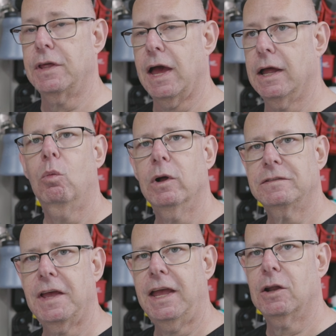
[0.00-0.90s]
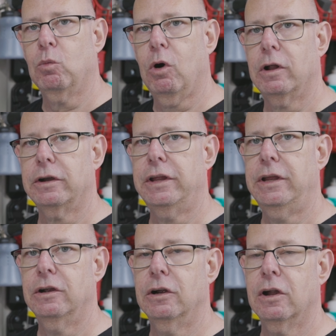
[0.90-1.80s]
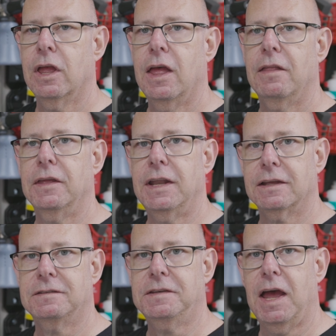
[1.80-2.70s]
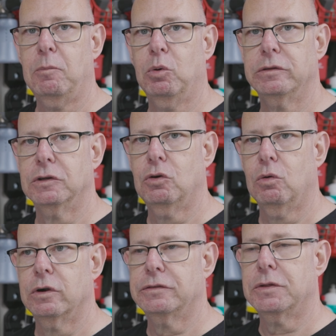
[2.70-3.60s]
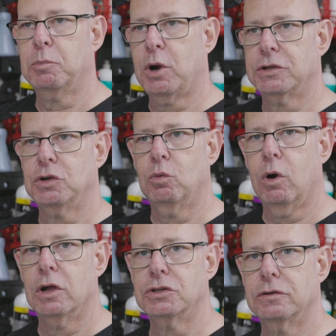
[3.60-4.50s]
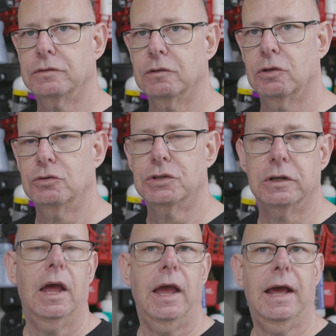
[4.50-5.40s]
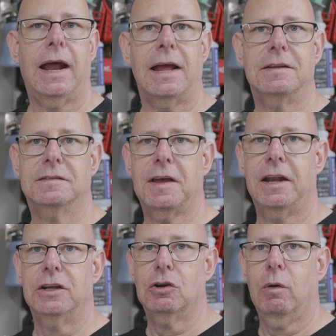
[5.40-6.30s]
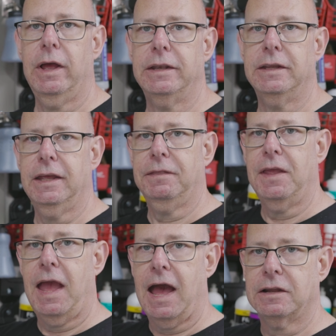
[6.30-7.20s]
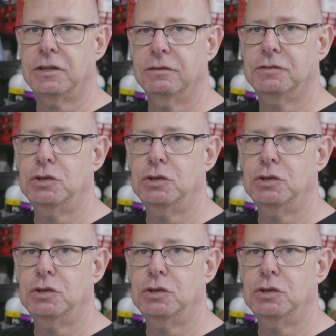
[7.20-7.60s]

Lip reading: that. Once I had water here, the next step was, of course, the pressure washer solution. And I decided to go ahead and get the Active